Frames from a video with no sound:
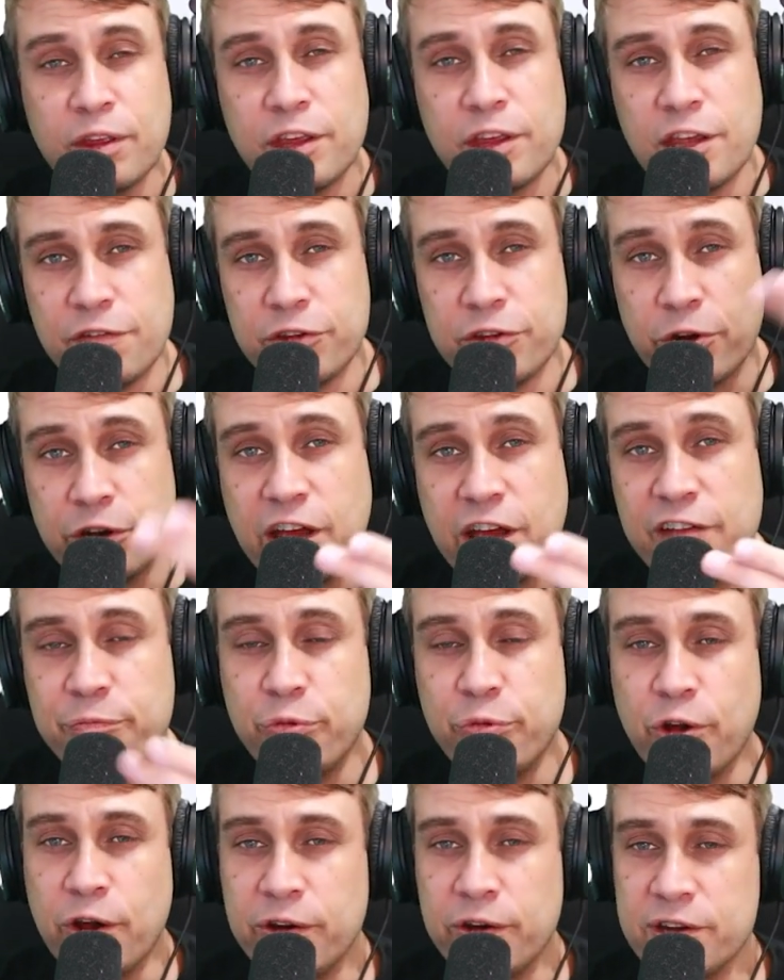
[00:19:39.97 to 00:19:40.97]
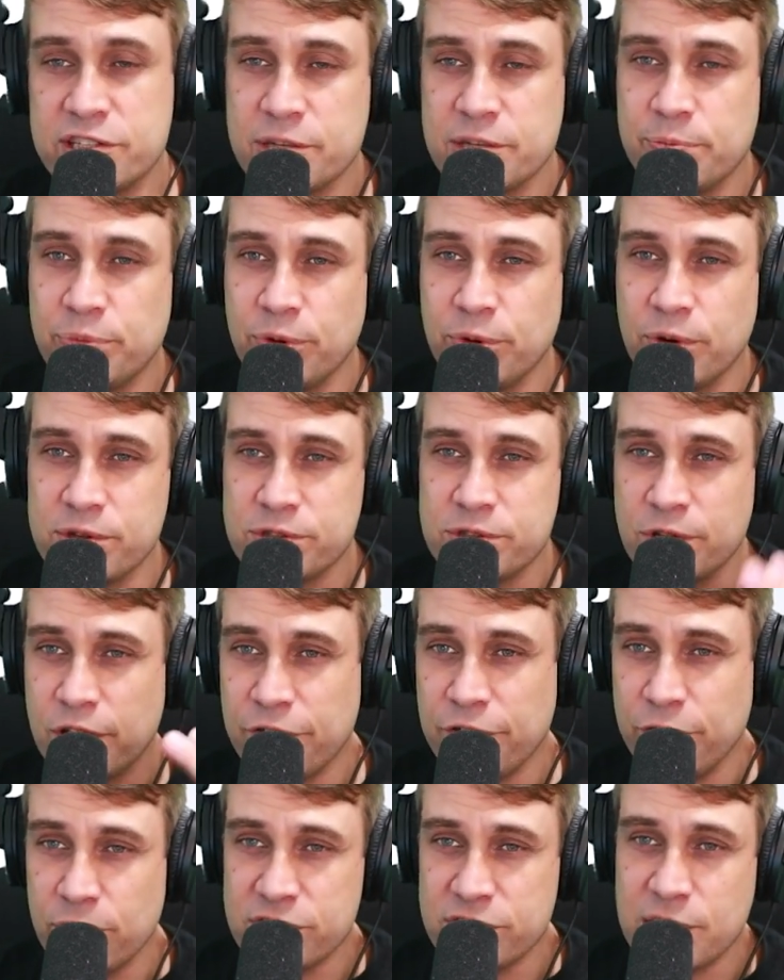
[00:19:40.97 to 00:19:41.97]
if you don't have priority support. So
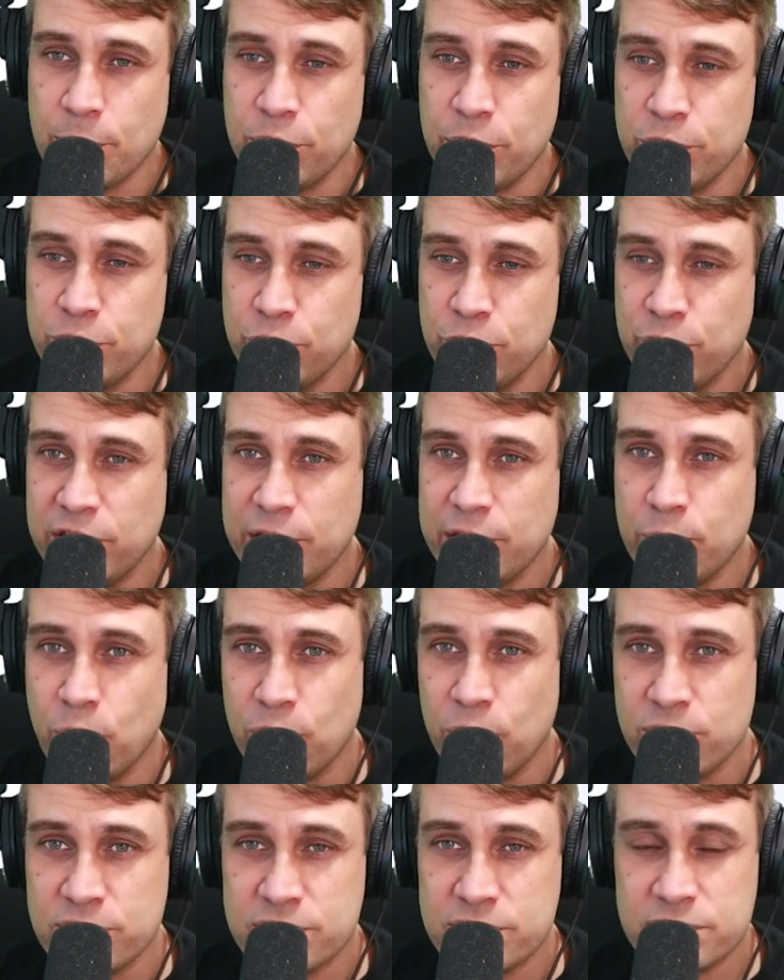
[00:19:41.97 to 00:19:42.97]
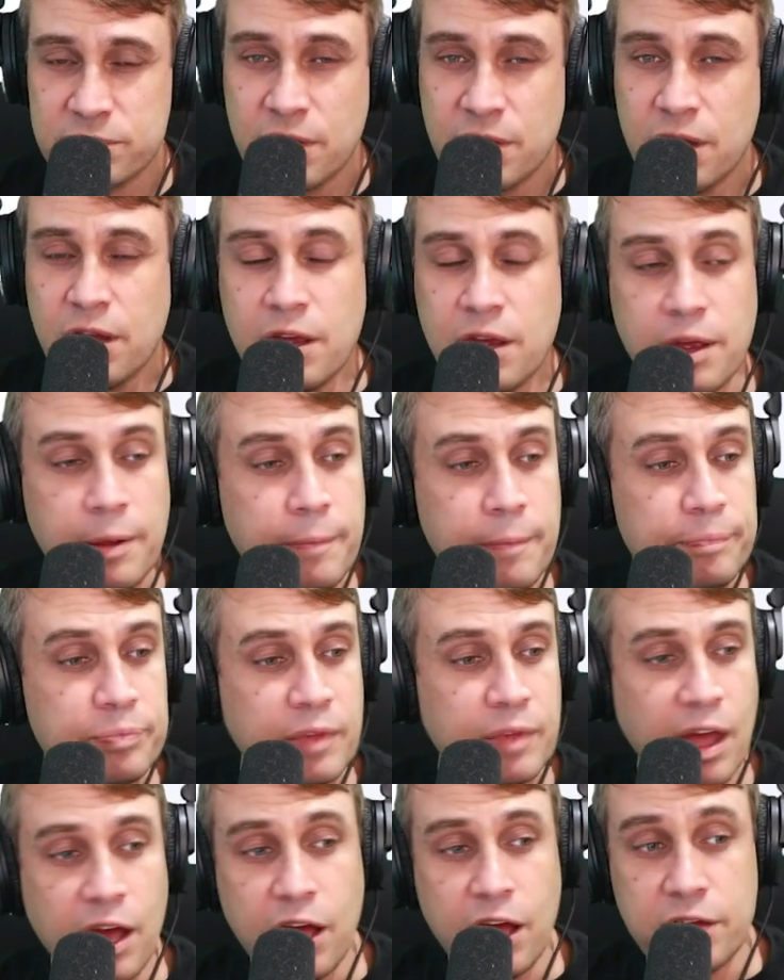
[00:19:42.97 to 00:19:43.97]
if you're someone who really wants
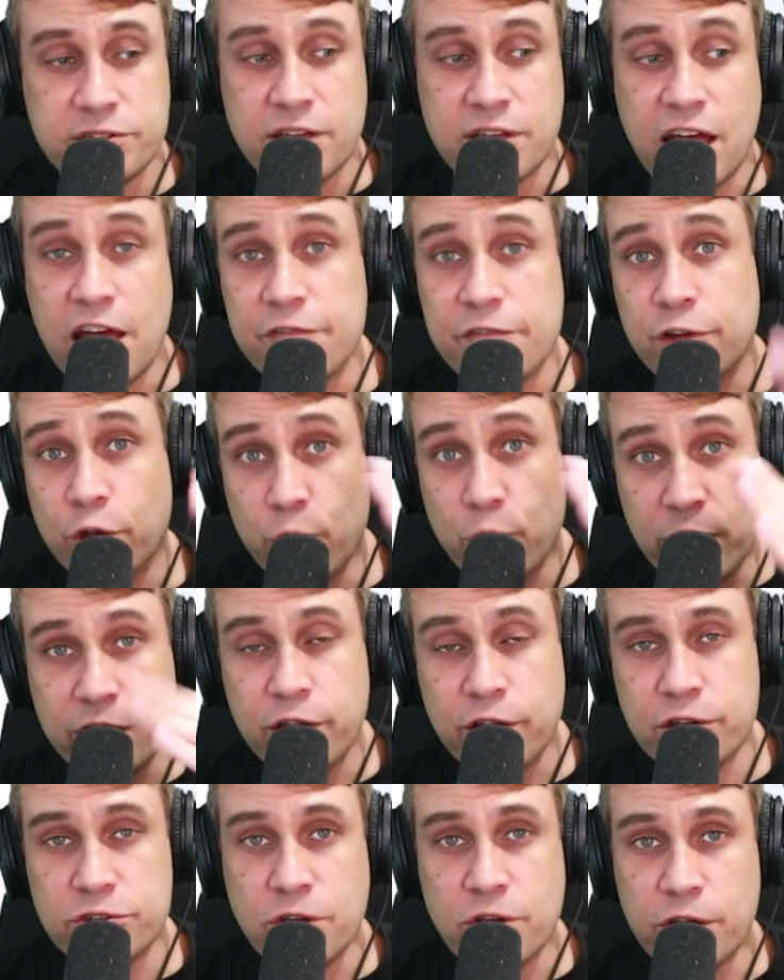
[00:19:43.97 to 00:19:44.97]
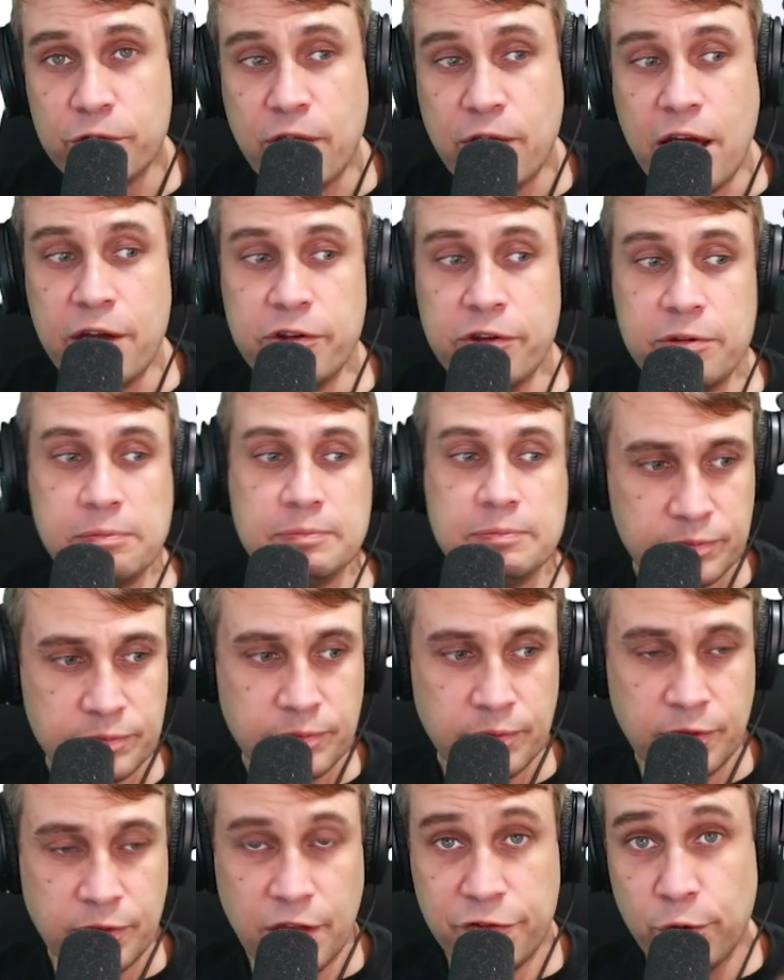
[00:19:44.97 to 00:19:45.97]
to have a quick turnaround,
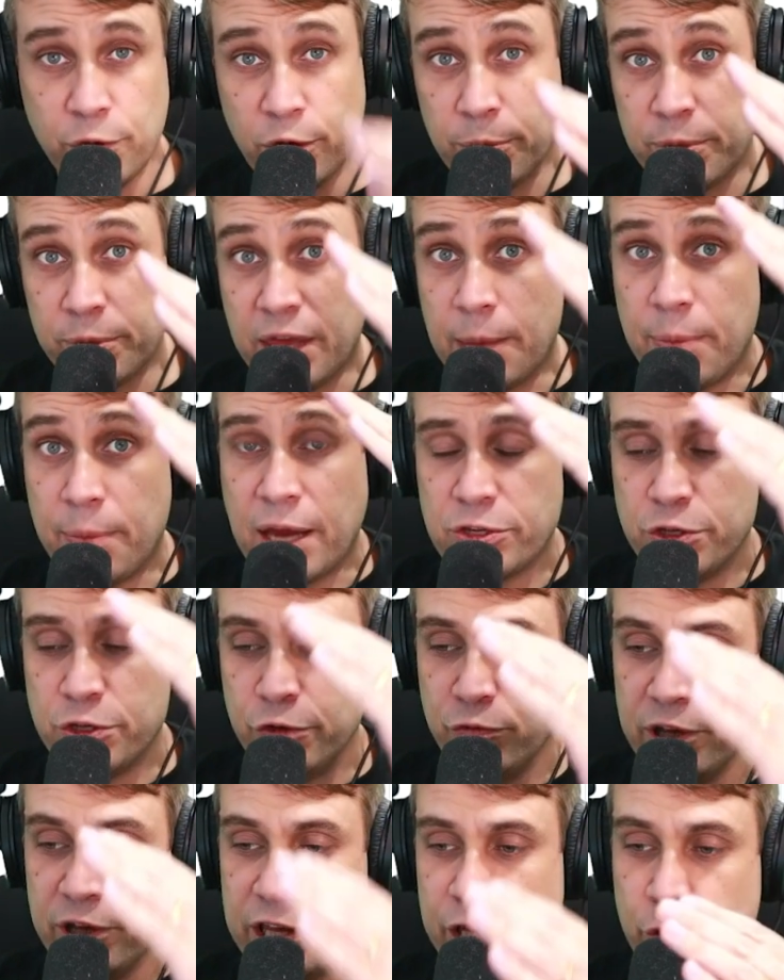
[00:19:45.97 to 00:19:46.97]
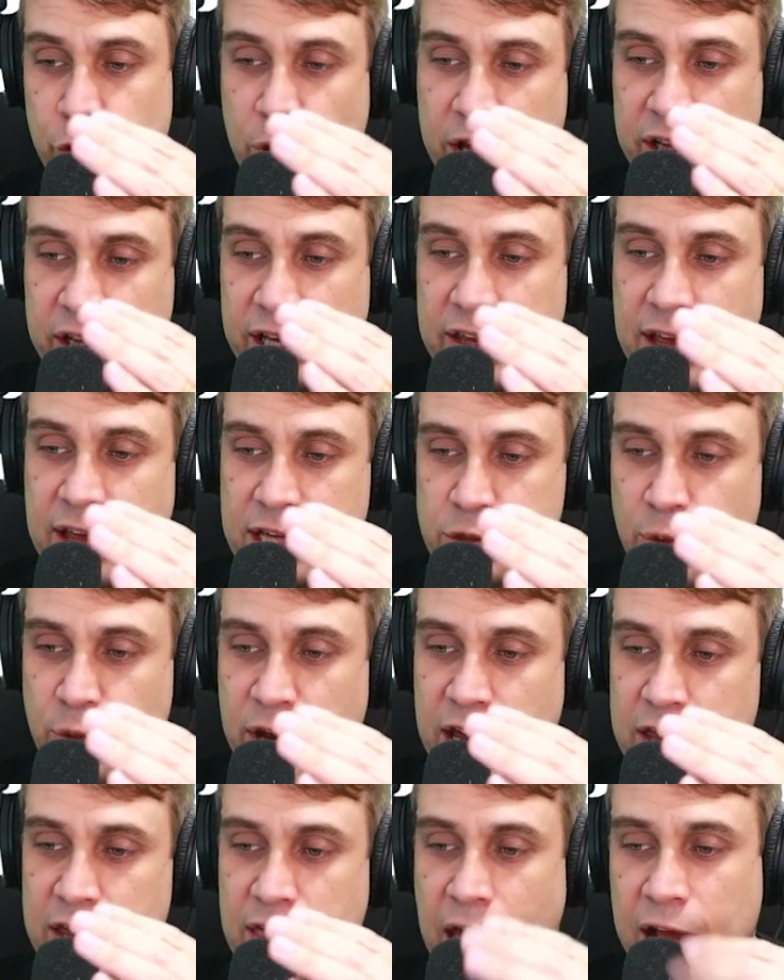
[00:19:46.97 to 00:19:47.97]
If you want them to get back to you really quickly, that's
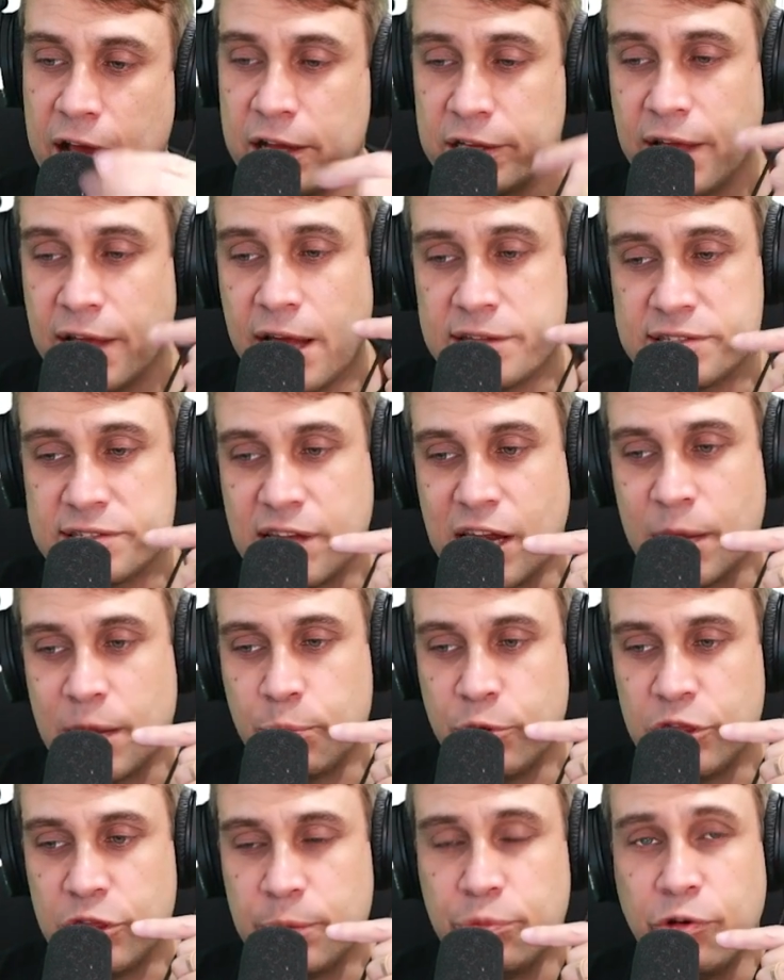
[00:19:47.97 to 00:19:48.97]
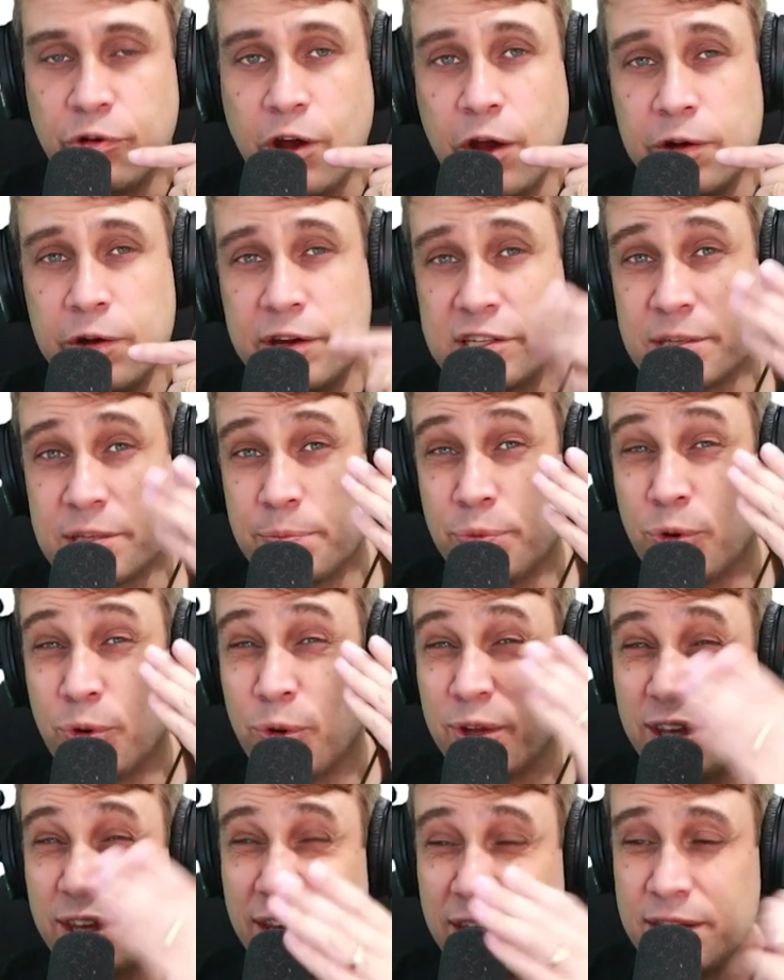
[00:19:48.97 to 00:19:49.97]
where that cloud startup with the priority
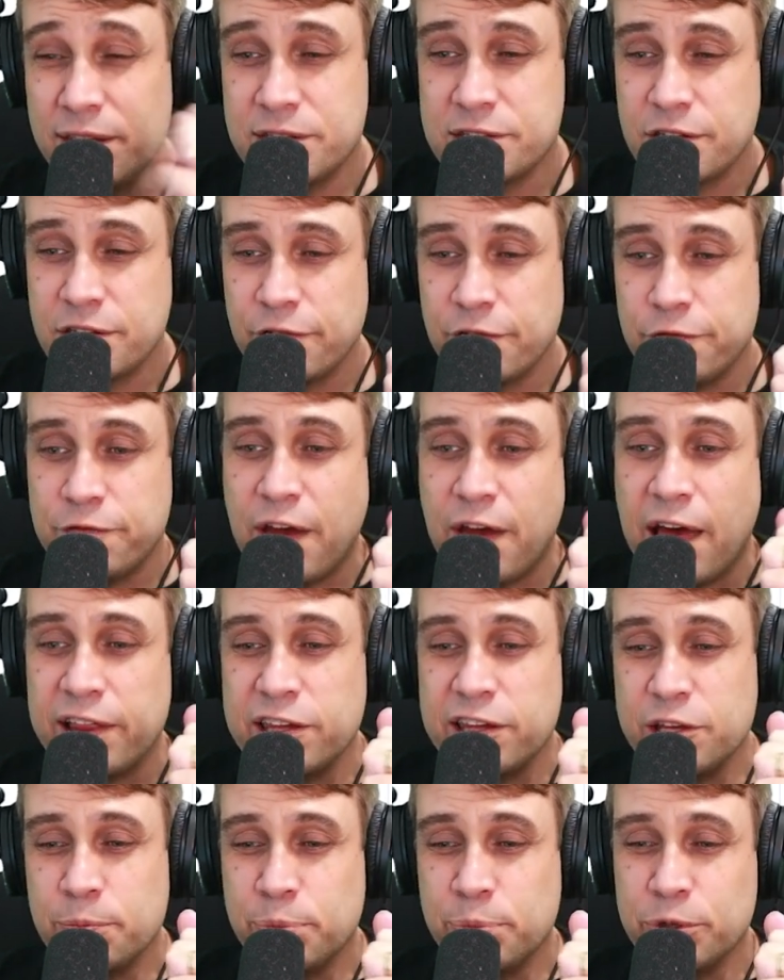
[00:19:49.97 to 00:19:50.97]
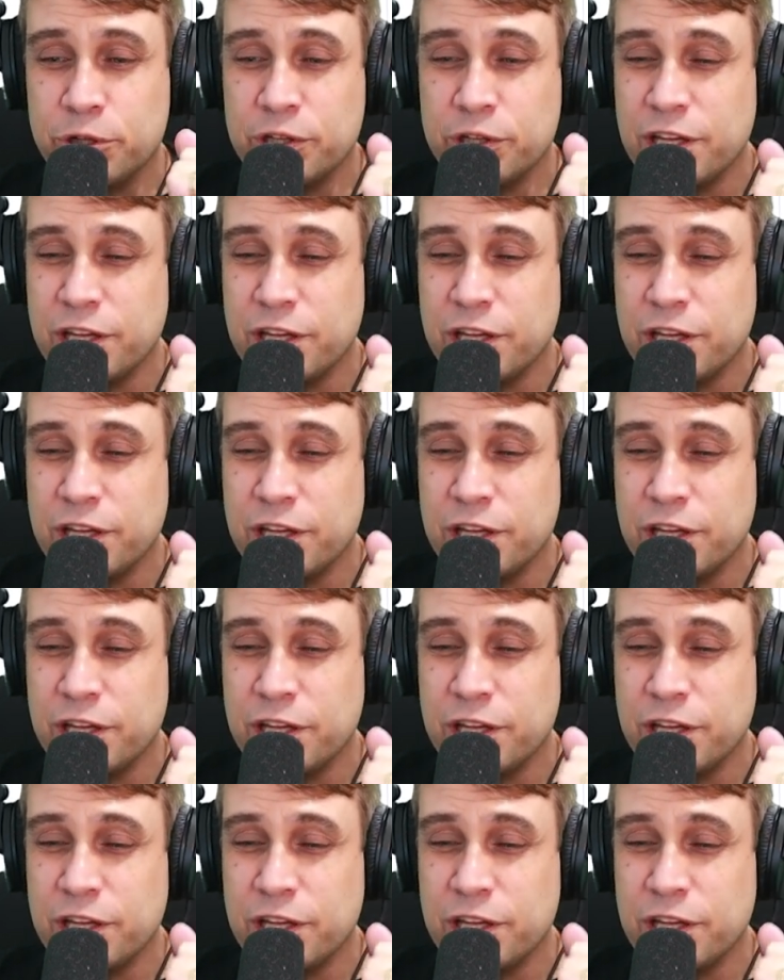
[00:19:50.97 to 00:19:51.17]
support is valuable.